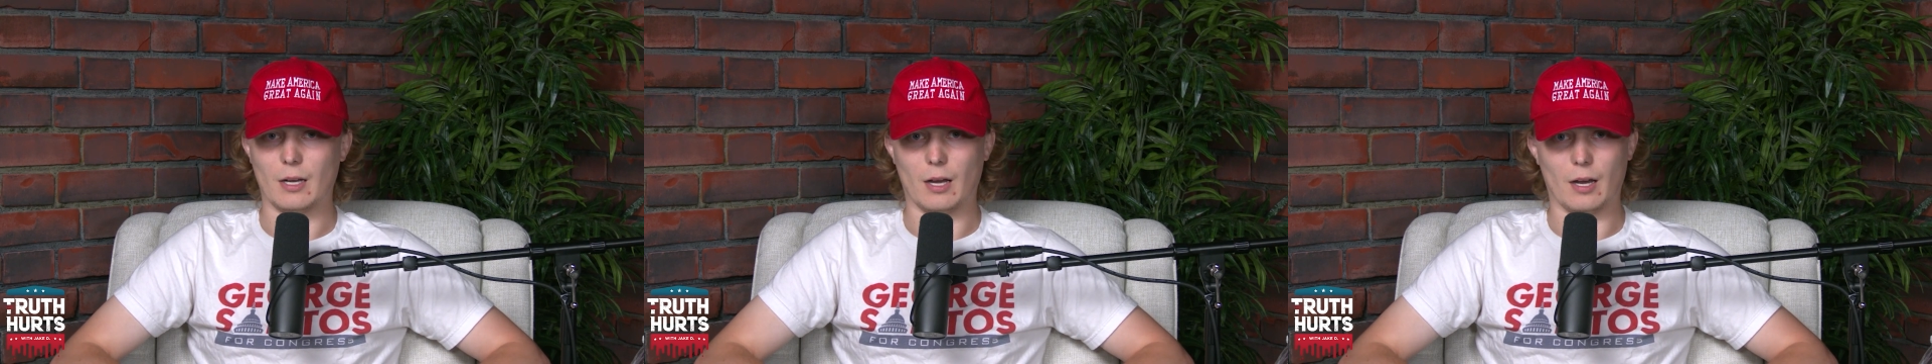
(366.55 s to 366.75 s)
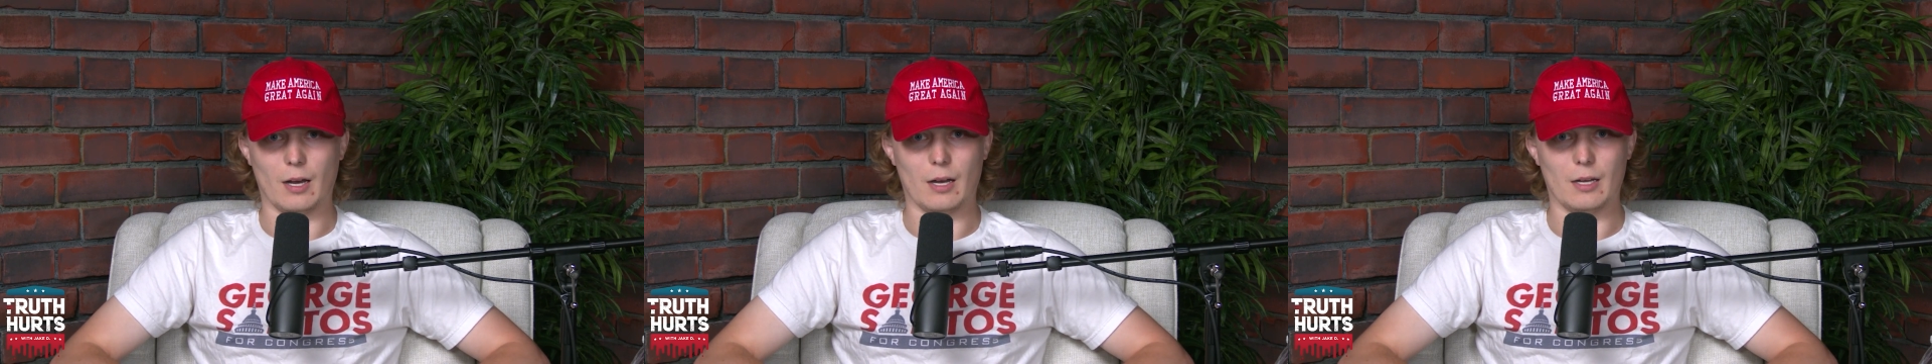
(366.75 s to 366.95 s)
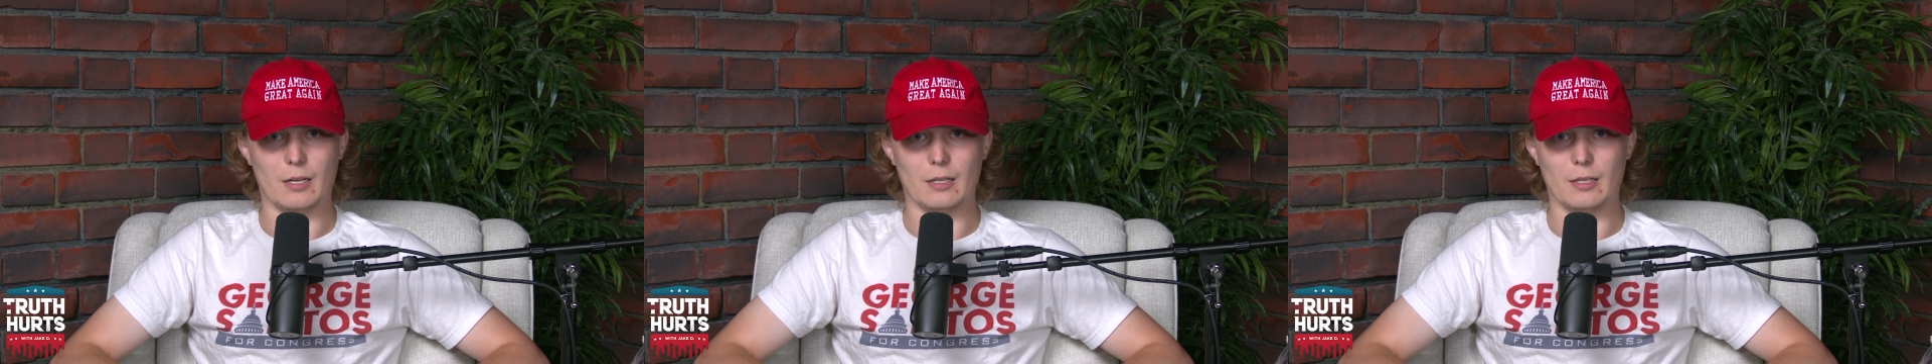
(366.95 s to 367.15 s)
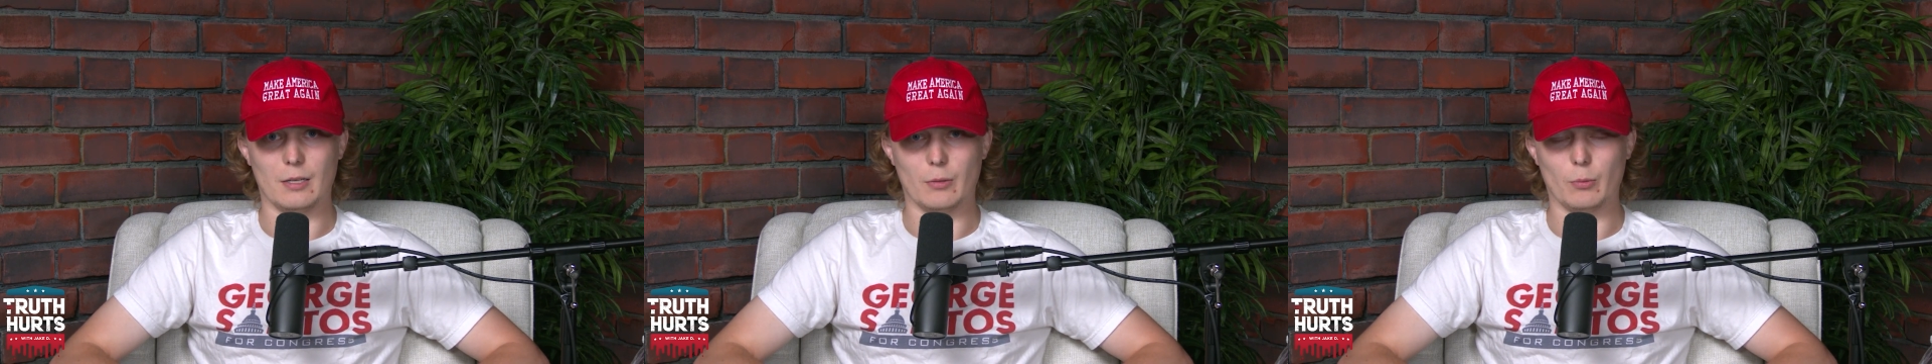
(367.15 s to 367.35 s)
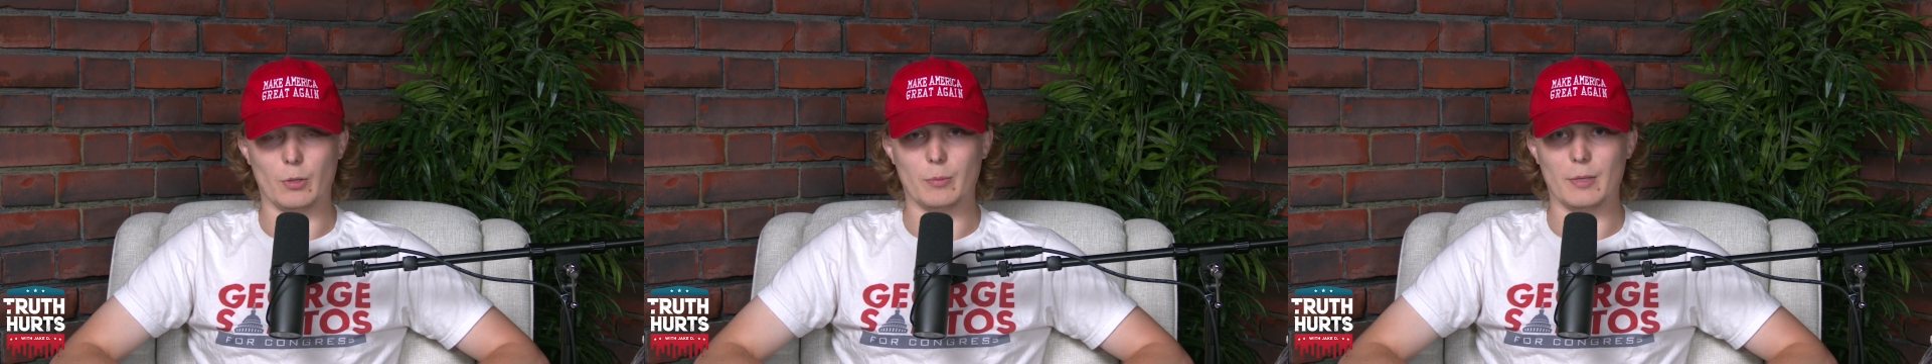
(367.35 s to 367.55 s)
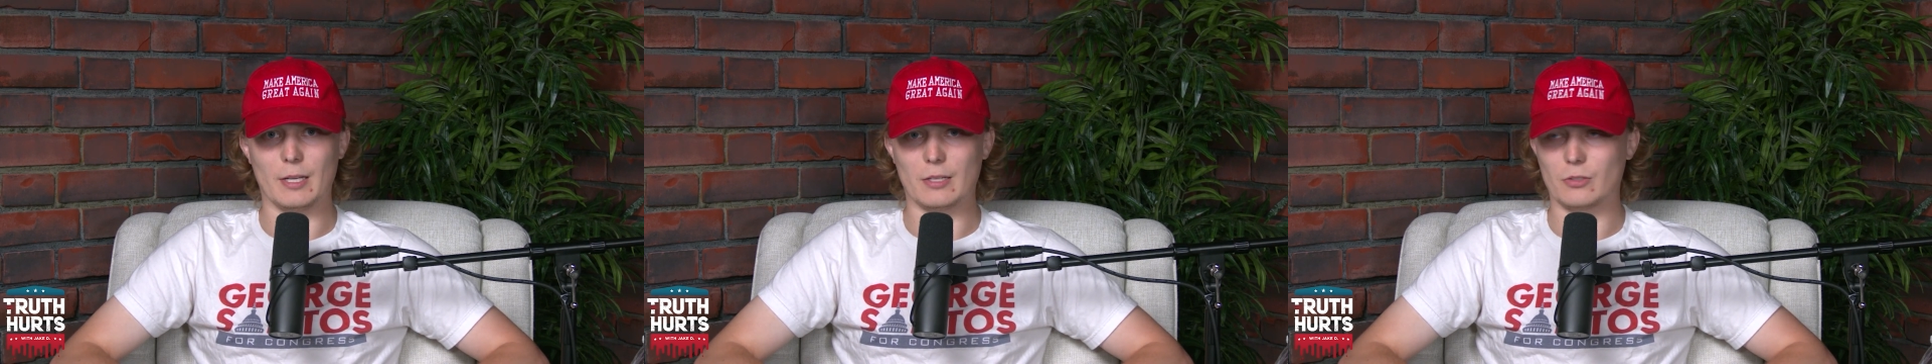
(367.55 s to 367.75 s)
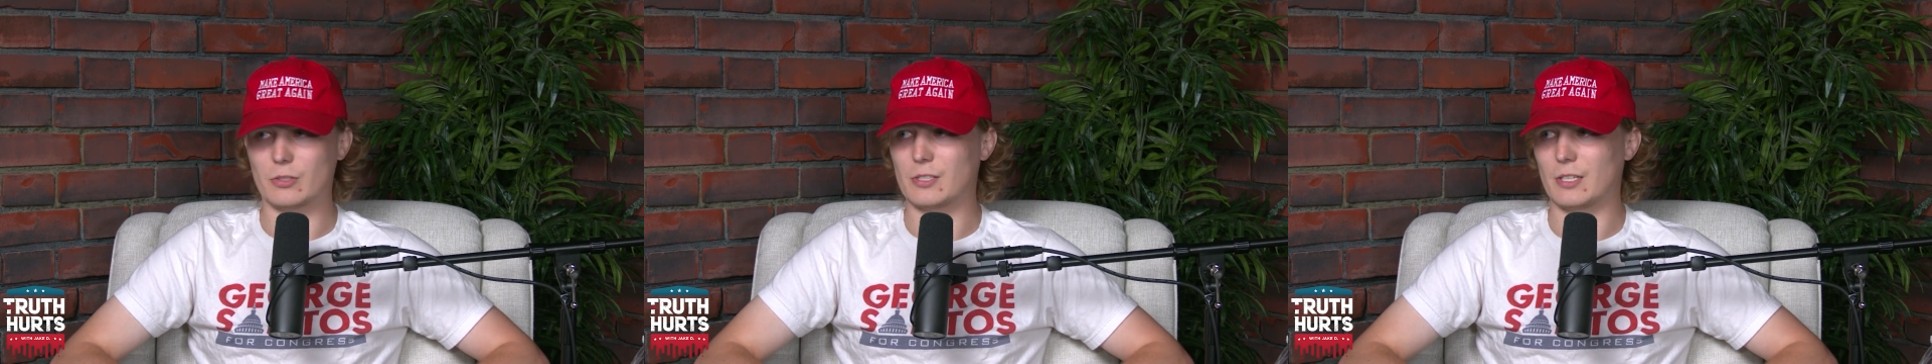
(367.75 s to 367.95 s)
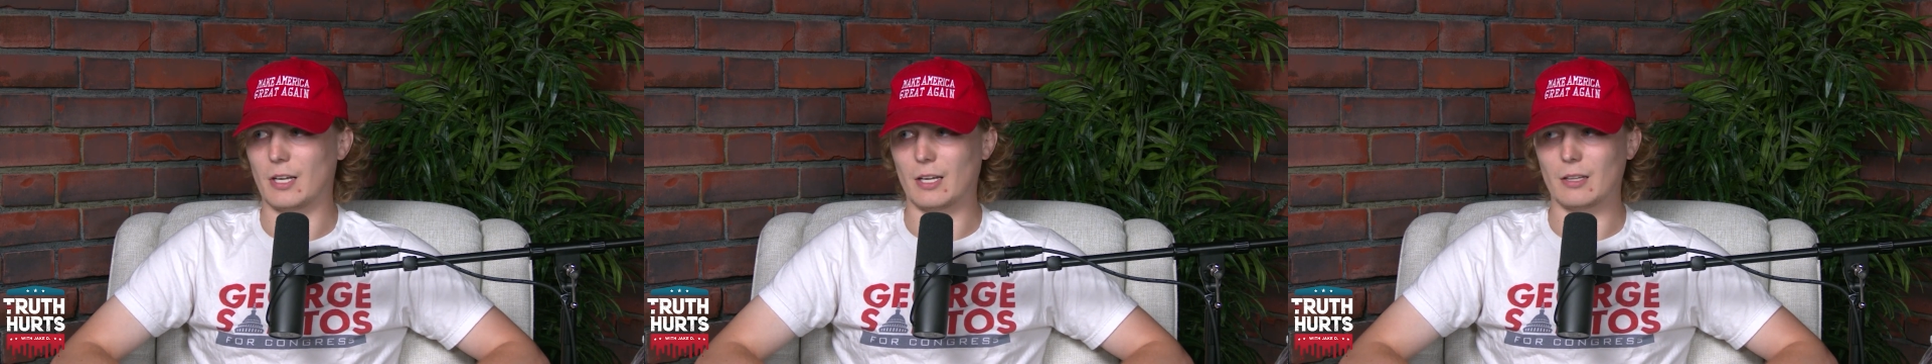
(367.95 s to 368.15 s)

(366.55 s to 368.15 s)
uh, it would be interesting.